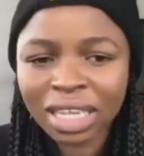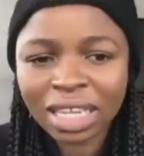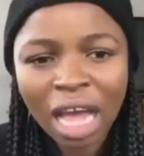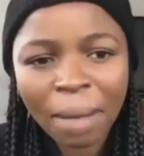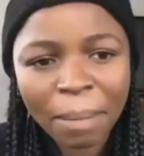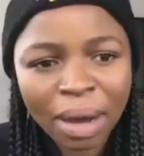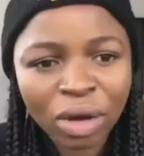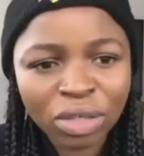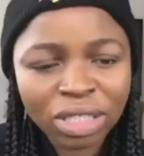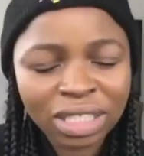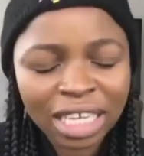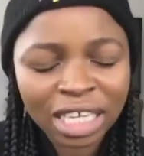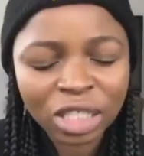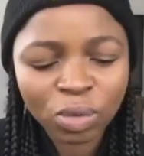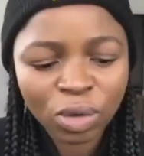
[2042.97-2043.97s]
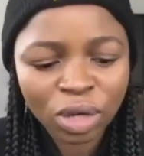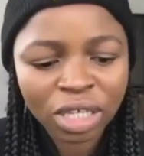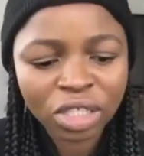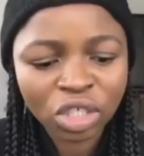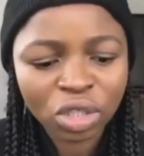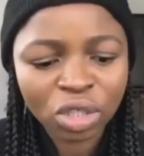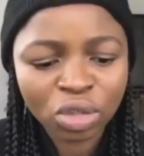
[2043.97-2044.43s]
about sex
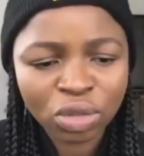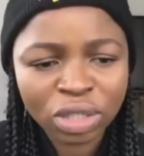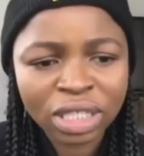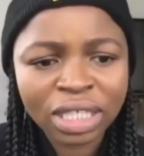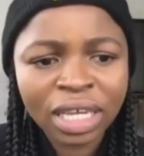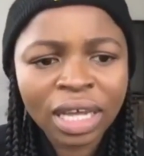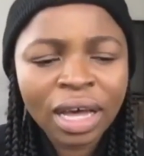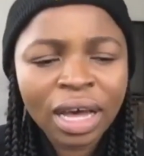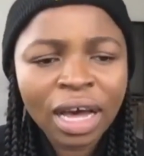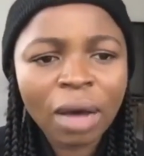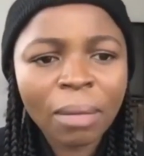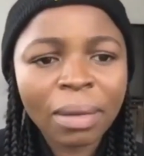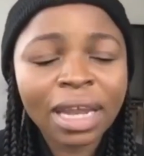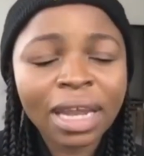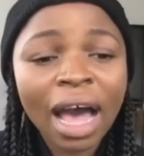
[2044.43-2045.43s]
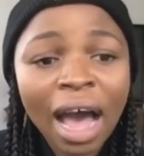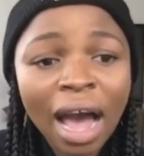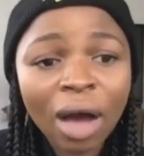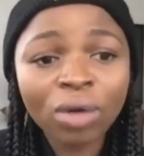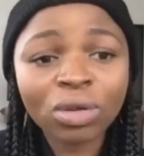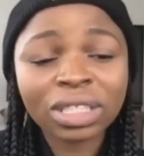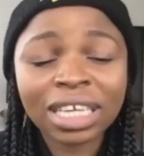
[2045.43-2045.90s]
workers' children and
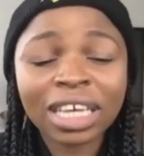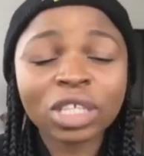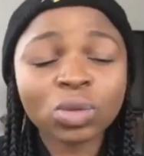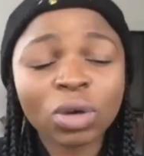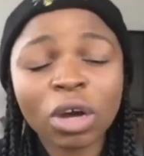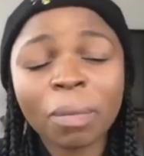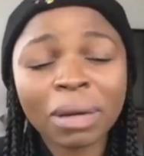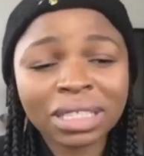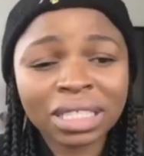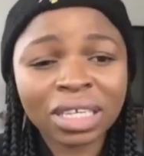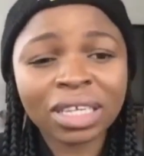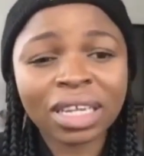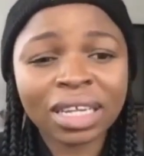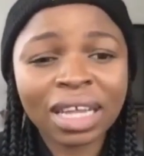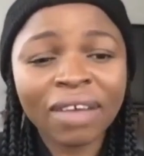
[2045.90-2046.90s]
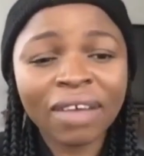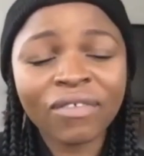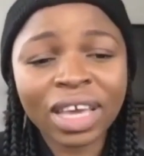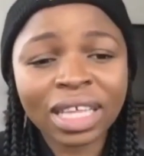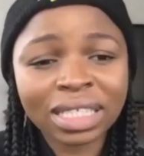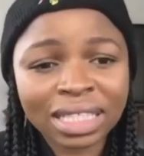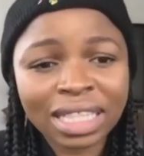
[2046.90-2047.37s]
how sex work particularly
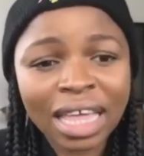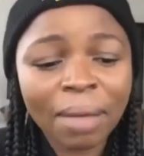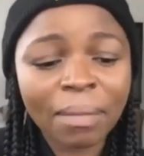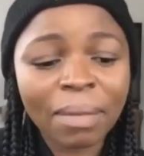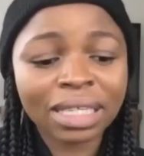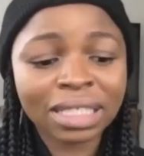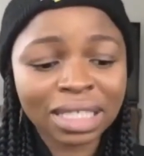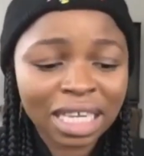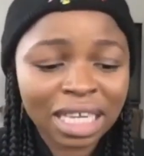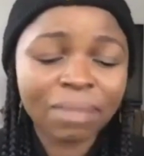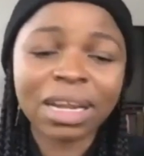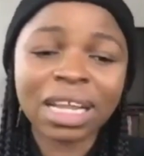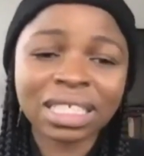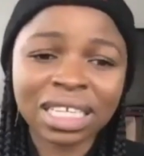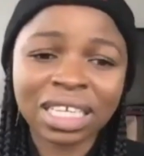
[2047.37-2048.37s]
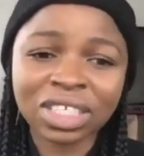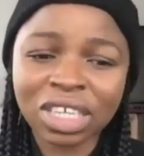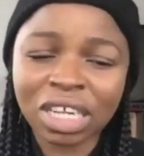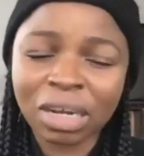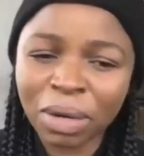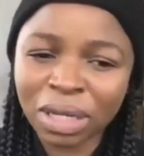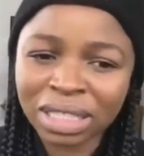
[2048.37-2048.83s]
affects them, and decriminalization
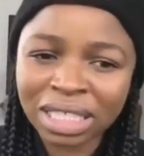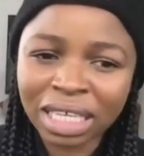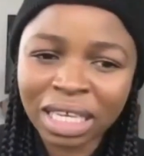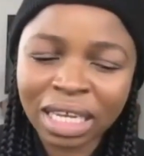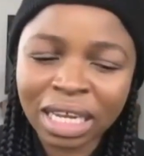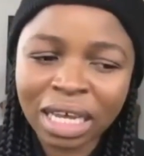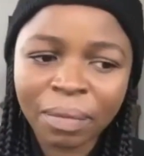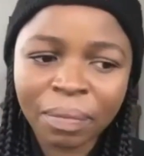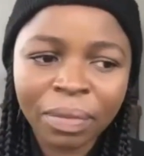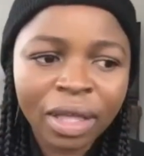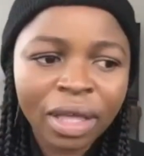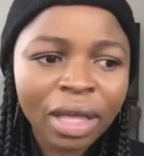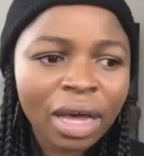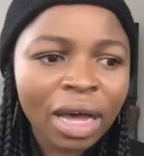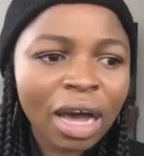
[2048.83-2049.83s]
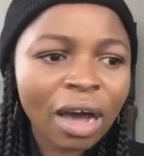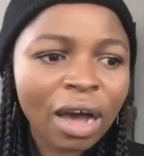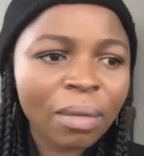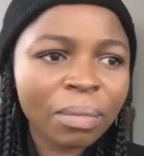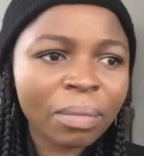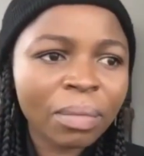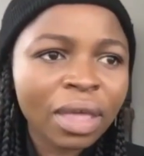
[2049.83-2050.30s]
in particular.
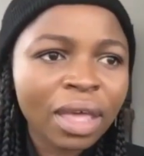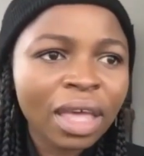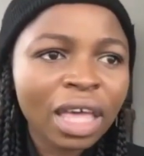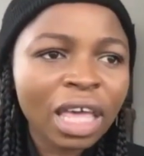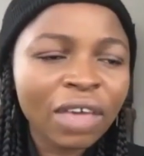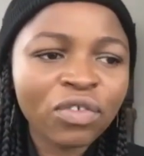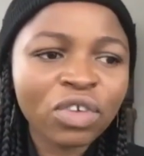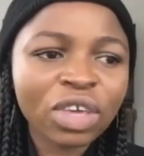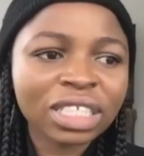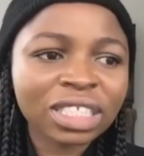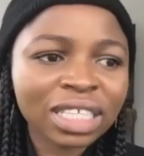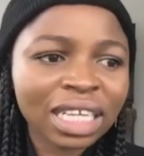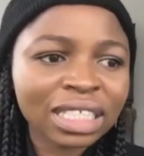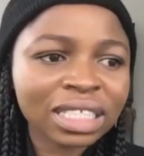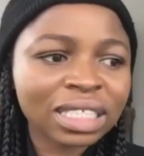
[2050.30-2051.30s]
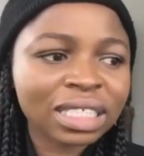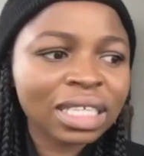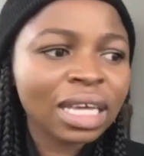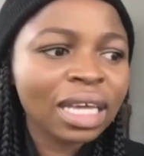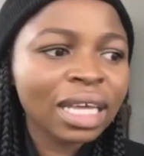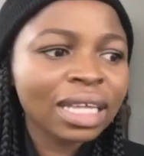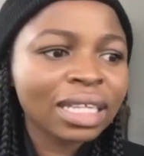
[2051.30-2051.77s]
If you can just
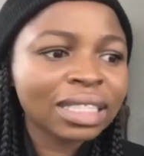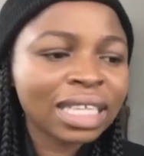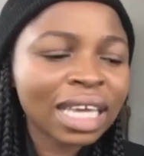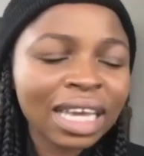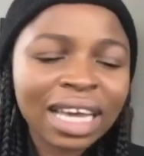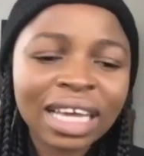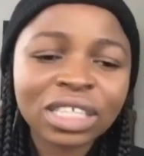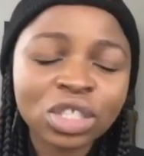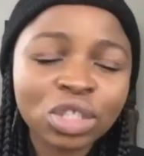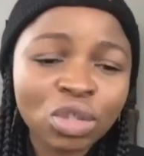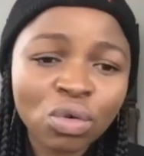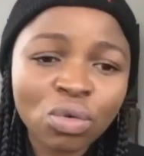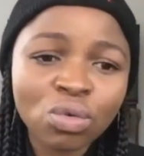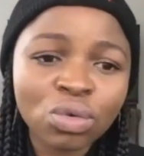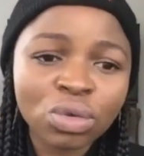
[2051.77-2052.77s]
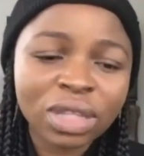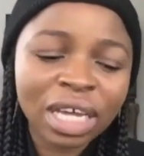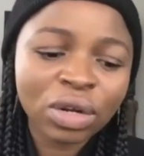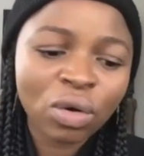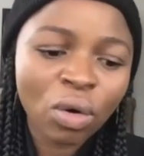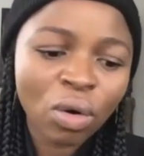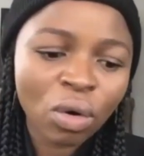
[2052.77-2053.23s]
take us through
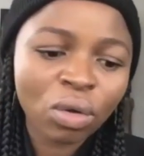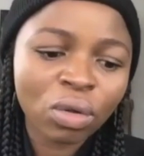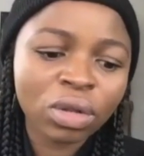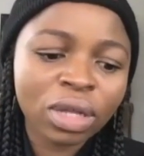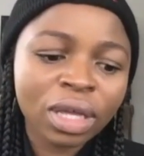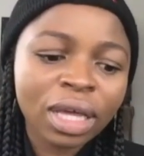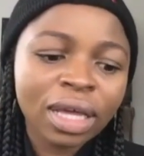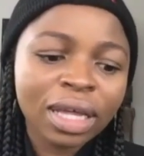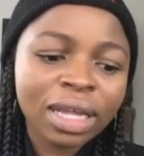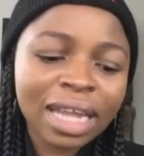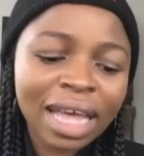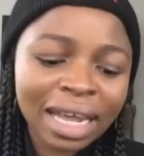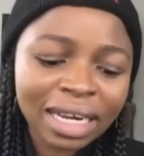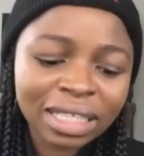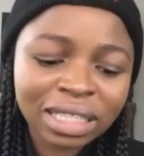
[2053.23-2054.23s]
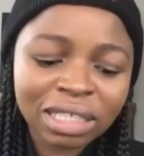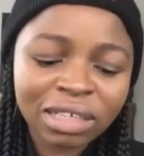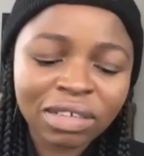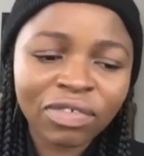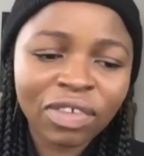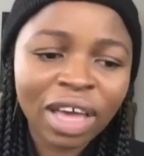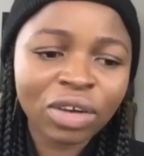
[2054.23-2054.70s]
that whole
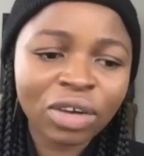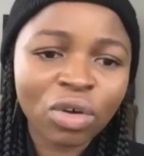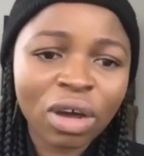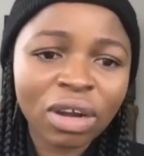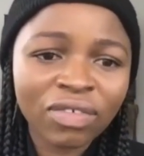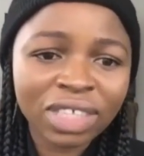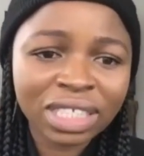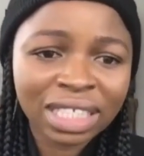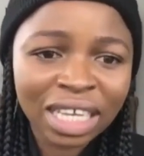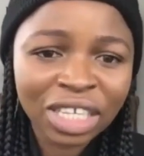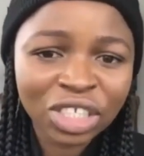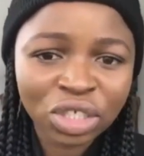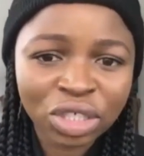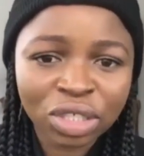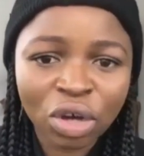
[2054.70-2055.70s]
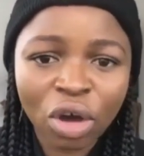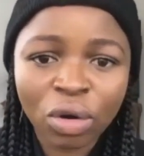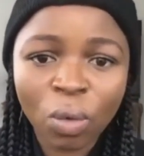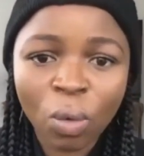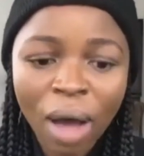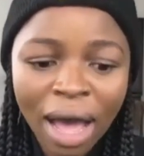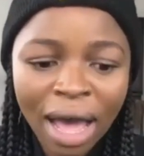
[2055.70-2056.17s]
narrative and conversation
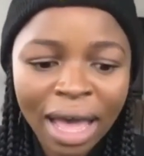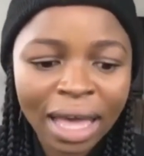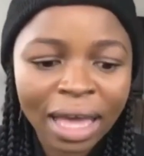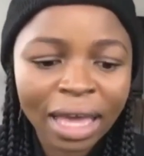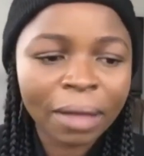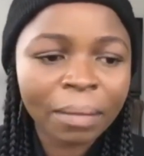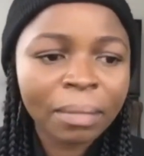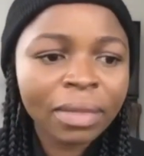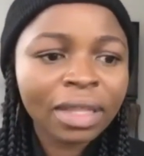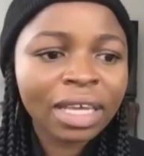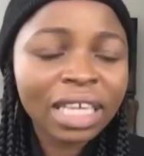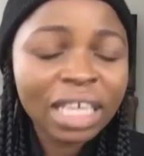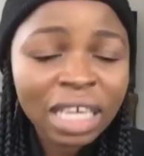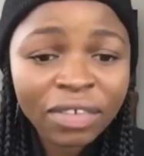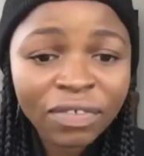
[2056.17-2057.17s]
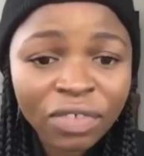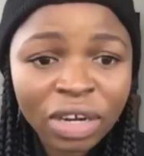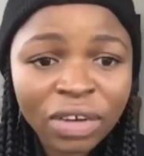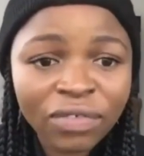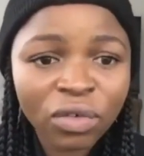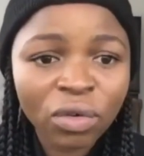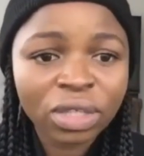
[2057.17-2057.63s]
on why,
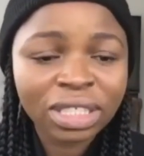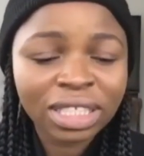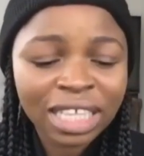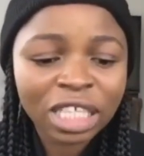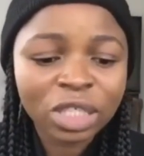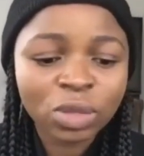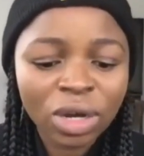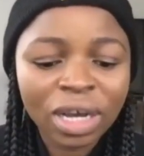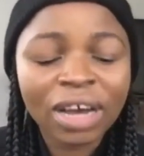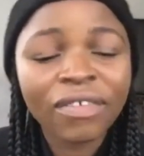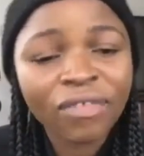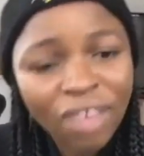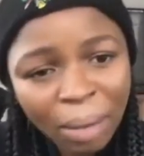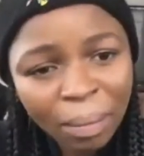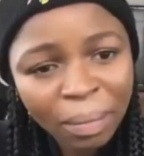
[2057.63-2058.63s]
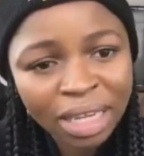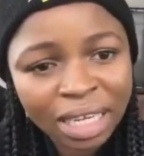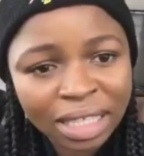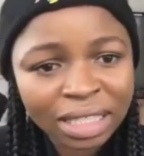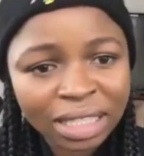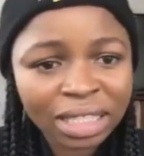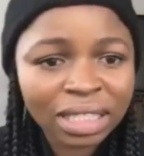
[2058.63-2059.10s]
even for sex worker
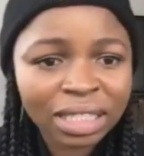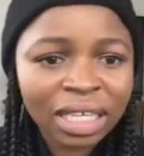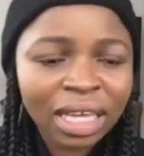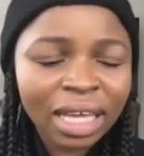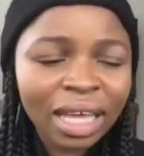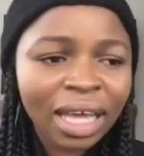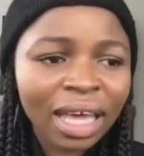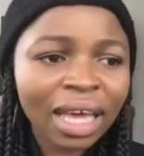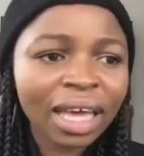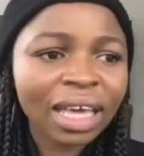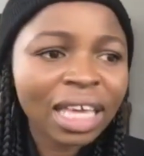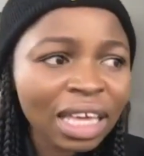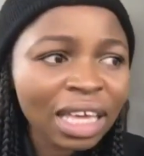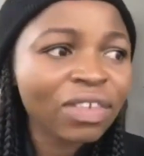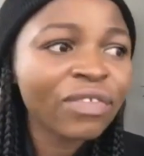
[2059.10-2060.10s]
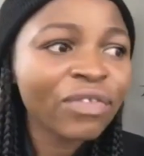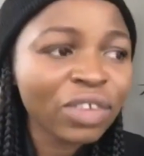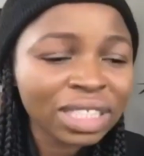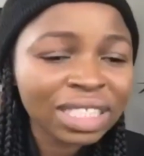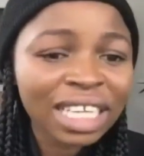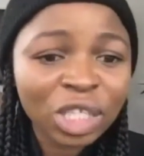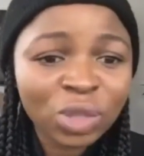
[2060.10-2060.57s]
families, even
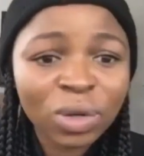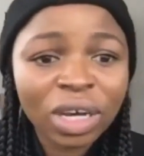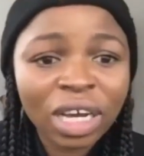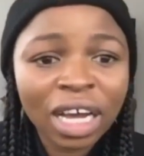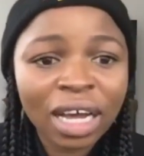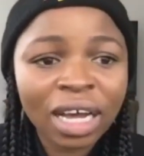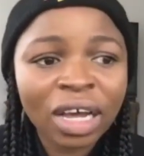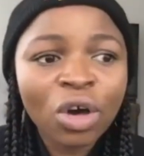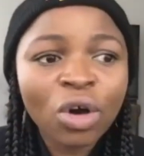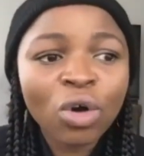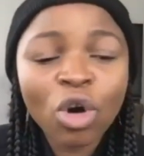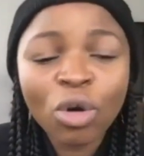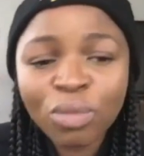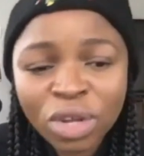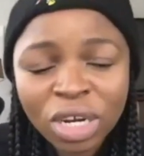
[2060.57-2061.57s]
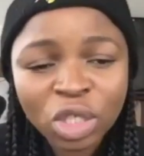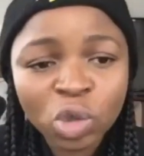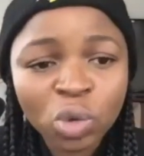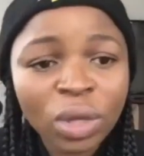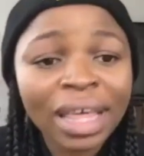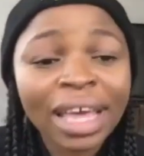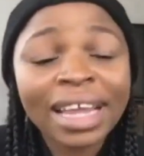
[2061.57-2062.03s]
for sex worker
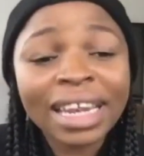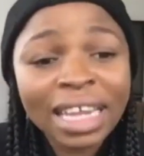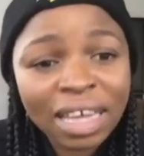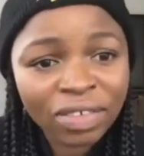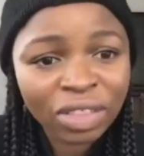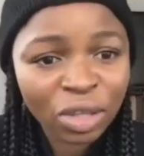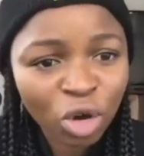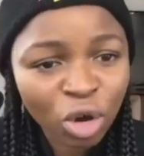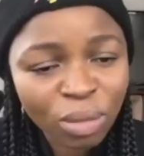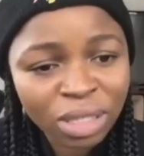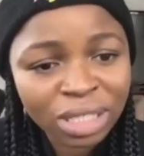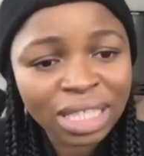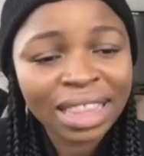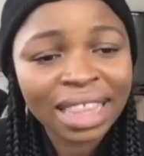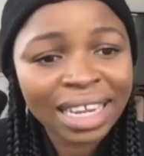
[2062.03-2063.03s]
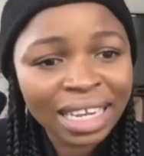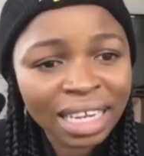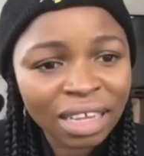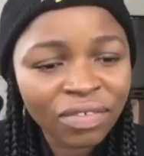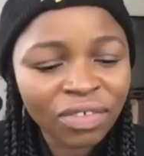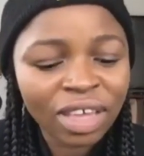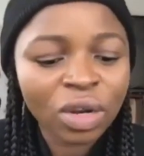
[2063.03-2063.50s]
communities where they live, in the communities that they
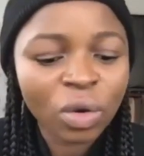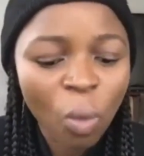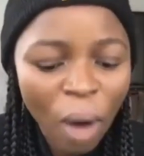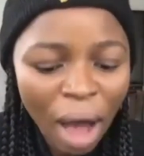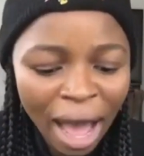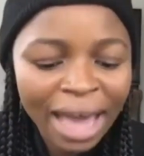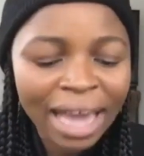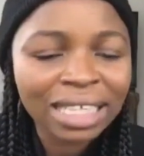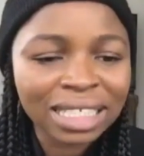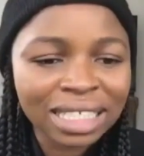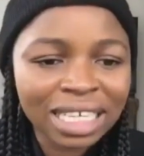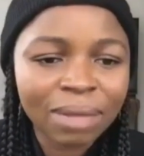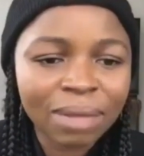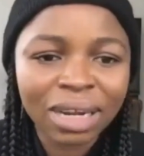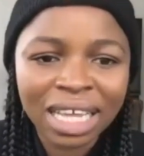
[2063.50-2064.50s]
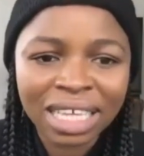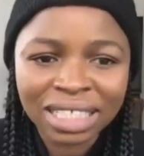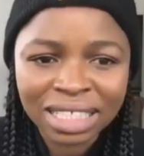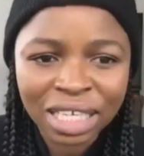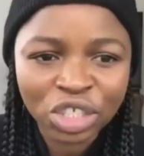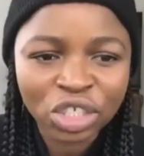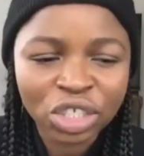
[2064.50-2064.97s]
live in, why
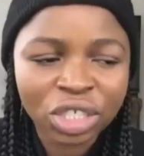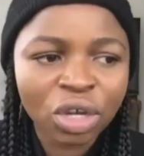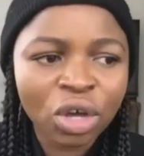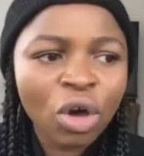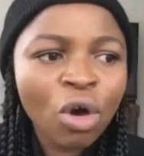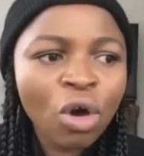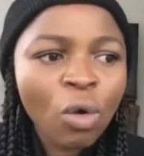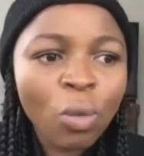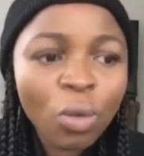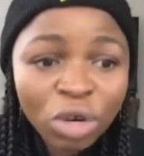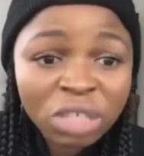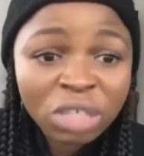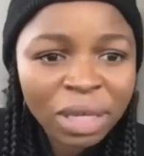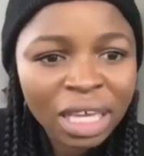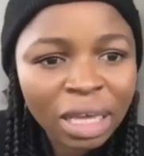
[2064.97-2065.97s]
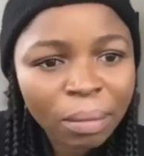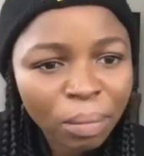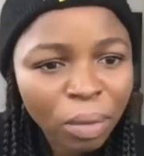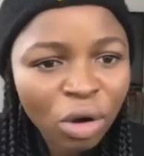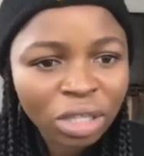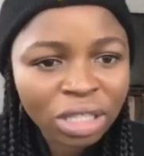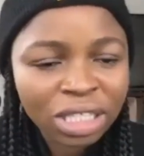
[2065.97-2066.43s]
decriminalization would be
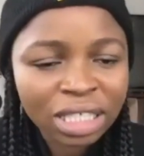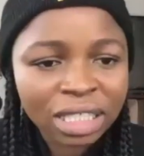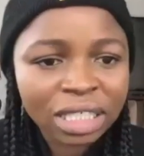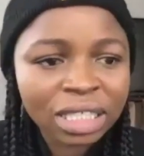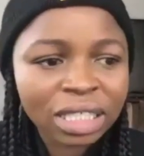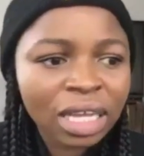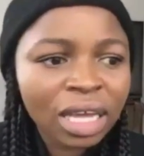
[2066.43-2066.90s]
important